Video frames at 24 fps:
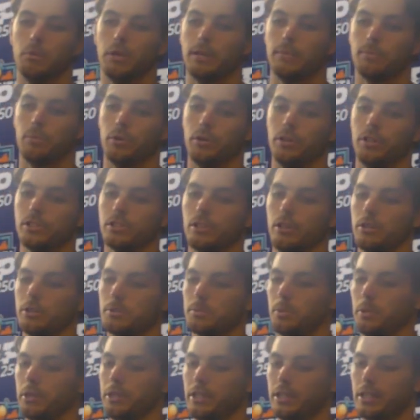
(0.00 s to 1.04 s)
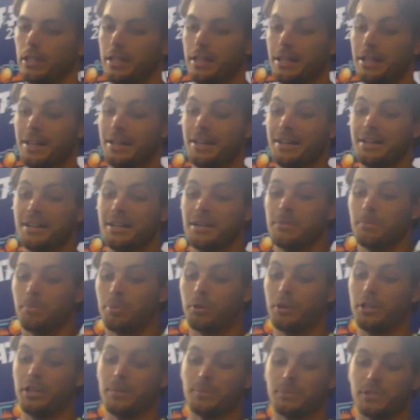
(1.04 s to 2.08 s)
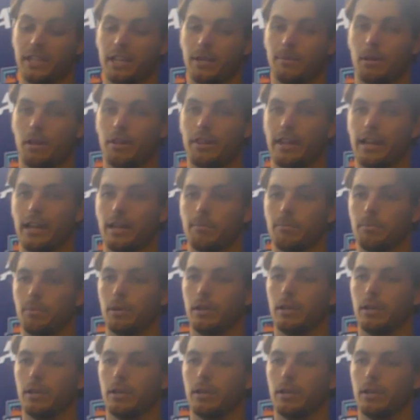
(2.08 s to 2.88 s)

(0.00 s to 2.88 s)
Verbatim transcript: break point, so I was pretty pretty upset about that.